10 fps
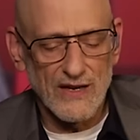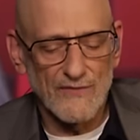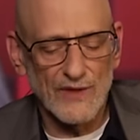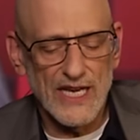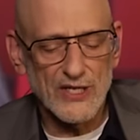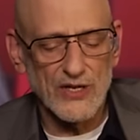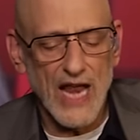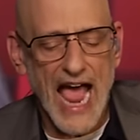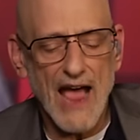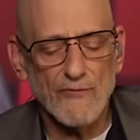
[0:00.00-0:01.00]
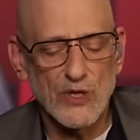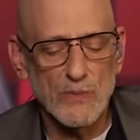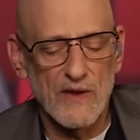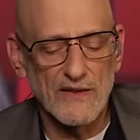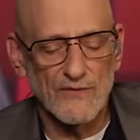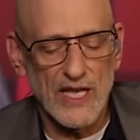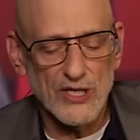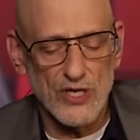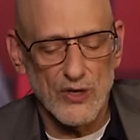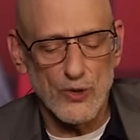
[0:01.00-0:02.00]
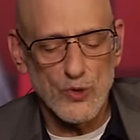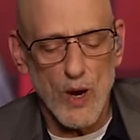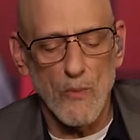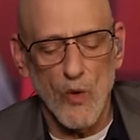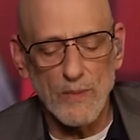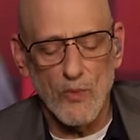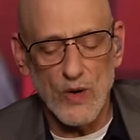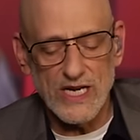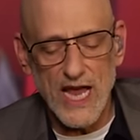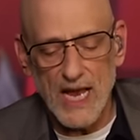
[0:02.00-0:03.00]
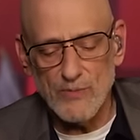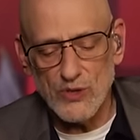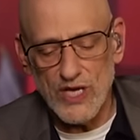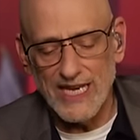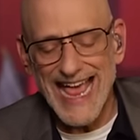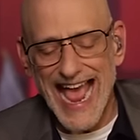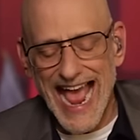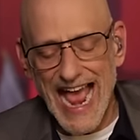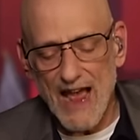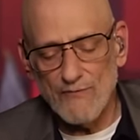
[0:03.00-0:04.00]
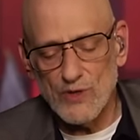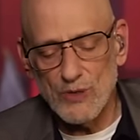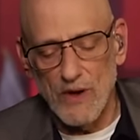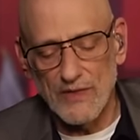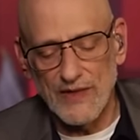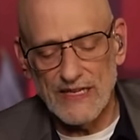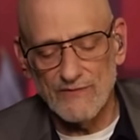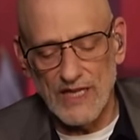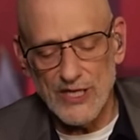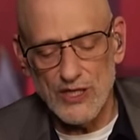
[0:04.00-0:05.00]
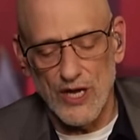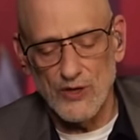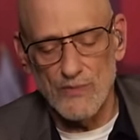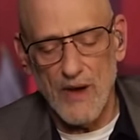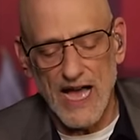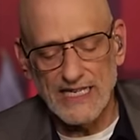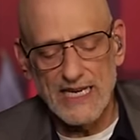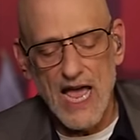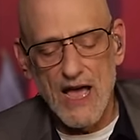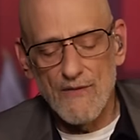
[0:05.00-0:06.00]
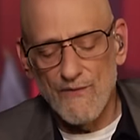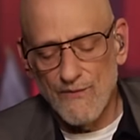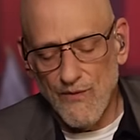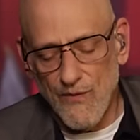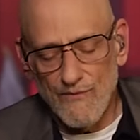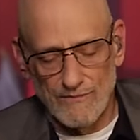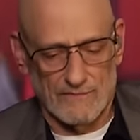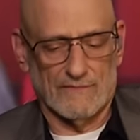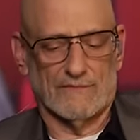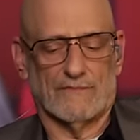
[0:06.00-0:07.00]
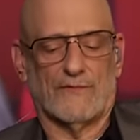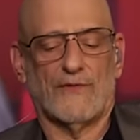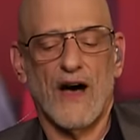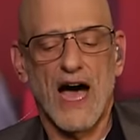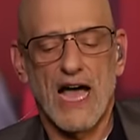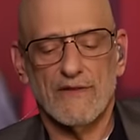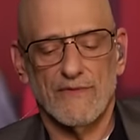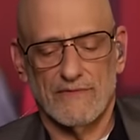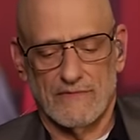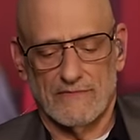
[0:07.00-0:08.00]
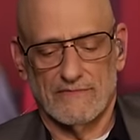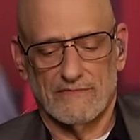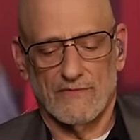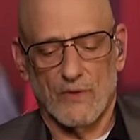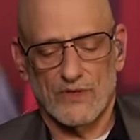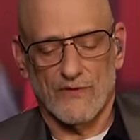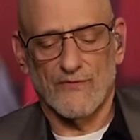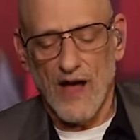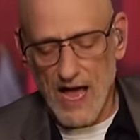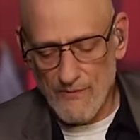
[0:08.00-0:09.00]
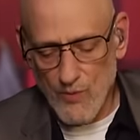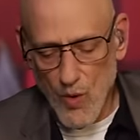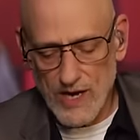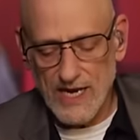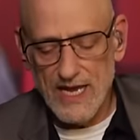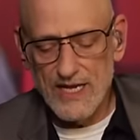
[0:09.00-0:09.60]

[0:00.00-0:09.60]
inflation, average inflation under Trump, 1.9%. Average monthly inflation under Biden, 5.7%.